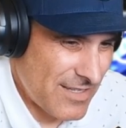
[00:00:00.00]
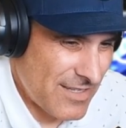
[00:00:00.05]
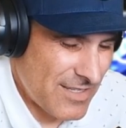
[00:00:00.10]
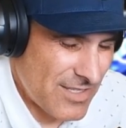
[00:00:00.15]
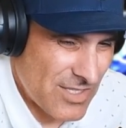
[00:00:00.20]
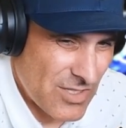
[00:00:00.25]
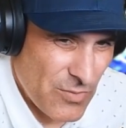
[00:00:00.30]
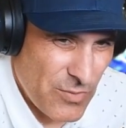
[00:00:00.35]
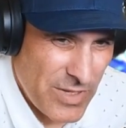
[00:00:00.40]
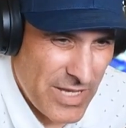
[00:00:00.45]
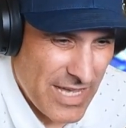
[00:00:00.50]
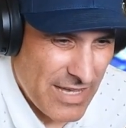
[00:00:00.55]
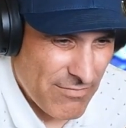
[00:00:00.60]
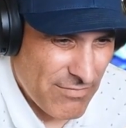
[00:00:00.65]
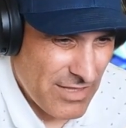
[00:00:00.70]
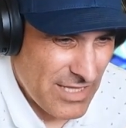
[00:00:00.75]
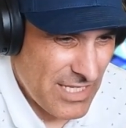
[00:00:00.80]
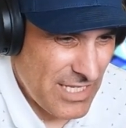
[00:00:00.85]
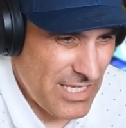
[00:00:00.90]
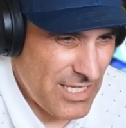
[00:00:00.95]
So we have
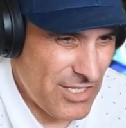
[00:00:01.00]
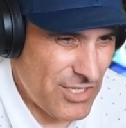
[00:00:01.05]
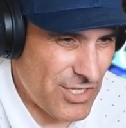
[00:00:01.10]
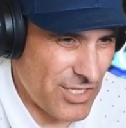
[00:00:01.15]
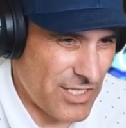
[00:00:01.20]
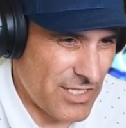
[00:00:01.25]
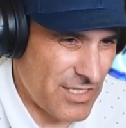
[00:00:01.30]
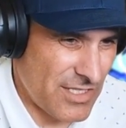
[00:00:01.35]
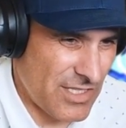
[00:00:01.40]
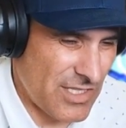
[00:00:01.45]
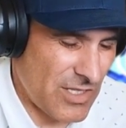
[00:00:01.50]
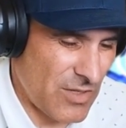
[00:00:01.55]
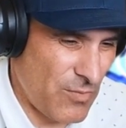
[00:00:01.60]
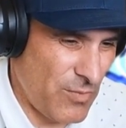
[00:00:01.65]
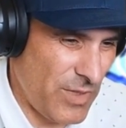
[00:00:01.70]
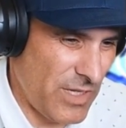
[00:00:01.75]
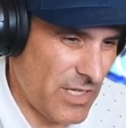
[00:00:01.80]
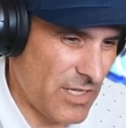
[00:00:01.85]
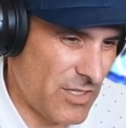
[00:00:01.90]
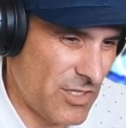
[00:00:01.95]
Legion, so
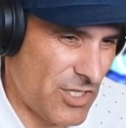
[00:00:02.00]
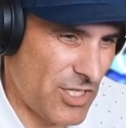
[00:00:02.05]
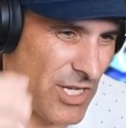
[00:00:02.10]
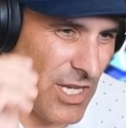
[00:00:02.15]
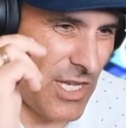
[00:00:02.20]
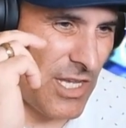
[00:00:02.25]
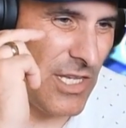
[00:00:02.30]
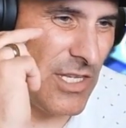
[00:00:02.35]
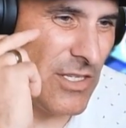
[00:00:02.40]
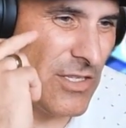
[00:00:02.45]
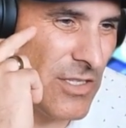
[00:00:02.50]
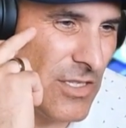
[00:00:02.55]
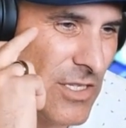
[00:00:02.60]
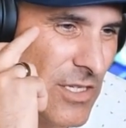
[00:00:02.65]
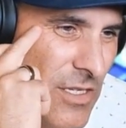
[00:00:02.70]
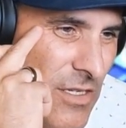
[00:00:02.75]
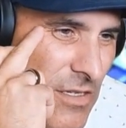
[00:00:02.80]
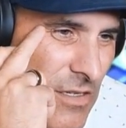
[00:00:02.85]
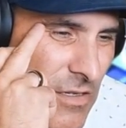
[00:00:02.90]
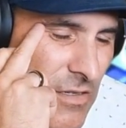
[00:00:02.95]
we can change
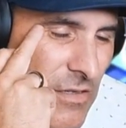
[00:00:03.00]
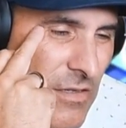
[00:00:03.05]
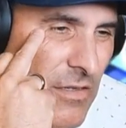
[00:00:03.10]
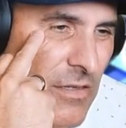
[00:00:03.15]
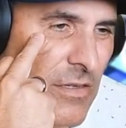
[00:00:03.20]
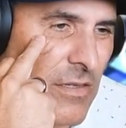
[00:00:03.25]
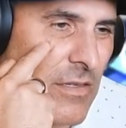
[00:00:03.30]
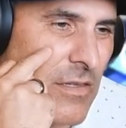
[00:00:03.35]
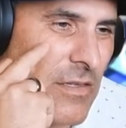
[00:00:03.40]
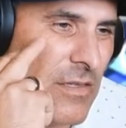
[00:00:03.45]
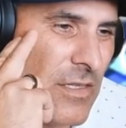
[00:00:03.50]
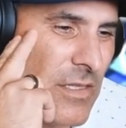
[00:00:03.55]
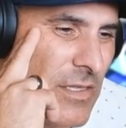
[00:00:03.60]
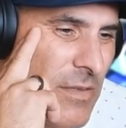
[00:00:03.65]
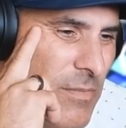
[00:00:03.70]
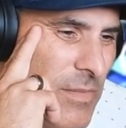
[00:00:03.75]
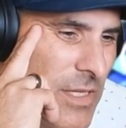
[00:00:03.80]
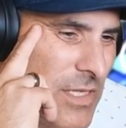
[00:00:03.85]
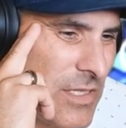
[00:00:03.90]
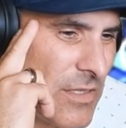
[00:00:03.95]
some
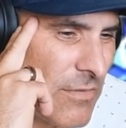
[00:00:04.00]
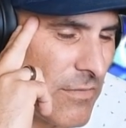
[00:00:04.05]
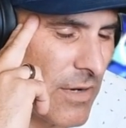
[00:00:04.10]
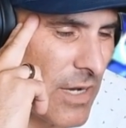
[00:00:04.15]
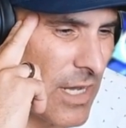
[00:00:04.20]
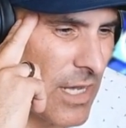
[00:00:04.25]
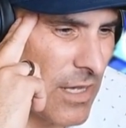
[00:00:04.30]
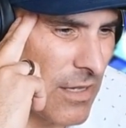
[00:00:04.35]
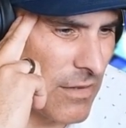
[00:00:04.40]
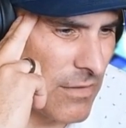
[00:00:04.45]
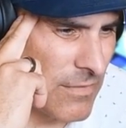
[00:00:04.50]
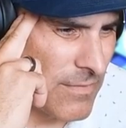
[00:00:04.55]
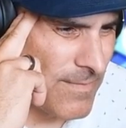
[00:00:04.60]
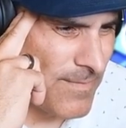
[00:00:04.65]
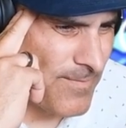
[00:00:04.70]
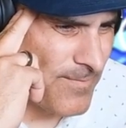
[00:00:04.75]
things around.